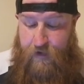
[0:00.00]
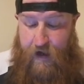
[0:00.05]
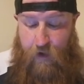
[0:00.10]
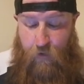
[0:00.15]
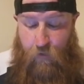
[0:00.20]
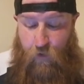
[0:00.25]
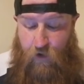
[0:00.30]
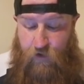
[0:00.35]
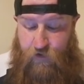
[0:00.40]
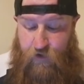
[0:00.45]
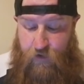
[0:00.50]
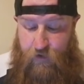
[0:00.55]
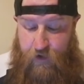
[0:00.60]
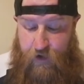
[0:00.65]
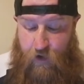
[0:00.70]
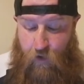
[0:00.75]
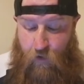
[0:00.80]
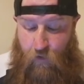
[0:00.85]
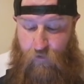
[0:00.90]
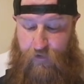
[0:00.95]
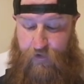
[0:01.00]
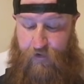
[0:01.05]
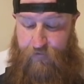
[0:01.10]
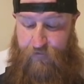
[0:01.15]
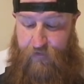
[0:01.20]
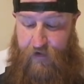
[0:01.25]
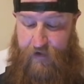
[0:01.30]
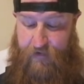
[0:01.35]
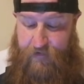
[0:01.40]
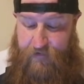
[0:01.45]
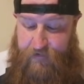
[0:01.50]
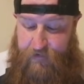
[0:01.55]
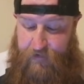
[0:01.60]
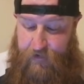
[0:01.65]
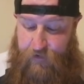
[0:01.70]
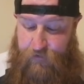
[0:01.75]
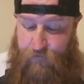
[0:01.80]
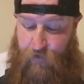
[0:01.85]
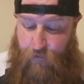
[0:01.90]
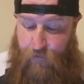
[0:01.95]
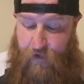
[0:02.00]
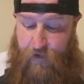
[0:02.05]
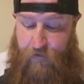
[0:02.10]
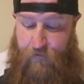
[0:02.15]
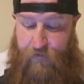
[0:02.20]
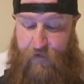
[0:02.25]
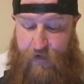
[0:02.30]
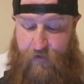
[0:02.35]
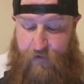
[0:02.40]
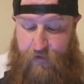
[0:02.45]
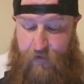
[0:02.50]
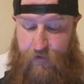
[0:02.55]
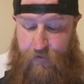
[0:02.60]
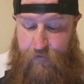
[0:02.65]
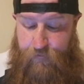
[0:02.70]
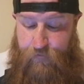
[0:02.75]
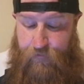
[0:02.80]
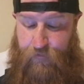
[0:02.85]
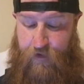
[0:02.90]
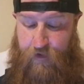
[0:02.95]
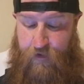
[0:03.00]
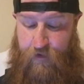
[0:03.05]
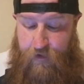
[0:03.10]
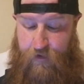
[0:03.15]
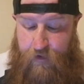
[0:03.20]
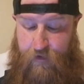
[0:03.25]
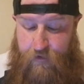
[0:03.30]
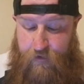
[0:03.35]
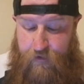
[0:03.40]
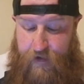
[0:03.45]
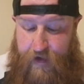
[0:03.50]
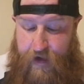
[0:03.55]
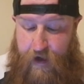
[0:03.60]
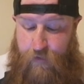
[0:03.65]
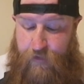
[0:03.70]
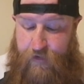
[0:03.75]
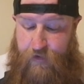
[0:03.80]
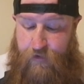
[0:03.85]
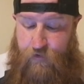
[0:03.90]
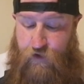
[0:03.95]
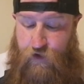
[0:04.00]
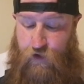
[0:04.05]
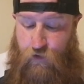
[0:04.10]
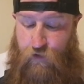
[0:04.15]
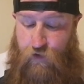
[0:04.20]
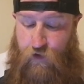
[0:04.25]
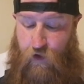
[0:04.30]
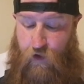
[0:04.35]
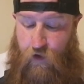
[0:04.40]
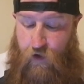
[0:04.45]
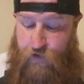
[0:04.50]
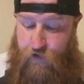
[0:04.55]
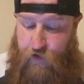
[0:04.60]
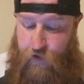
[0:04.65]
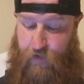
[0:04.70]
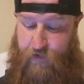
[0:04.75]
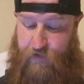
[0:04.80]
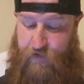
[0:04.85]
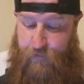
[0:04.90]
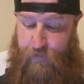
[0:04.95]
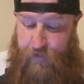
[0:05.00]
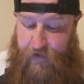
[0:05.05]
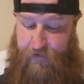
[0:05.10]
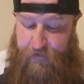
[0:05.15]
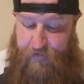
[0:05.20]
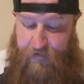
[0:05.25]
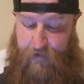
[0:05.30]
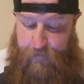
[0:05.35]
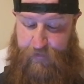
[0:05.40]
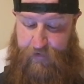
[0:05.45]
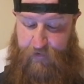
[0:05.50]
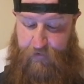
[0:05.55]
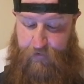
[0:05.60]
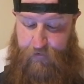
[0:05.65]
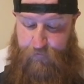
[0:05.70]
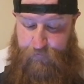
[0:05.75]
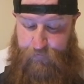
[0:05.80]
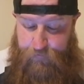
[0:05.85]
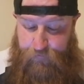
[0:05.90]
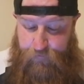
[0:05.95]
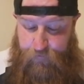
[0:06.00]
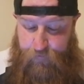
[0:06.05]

That wasn't the only device seized from the defendant. They are in due course going to be examined.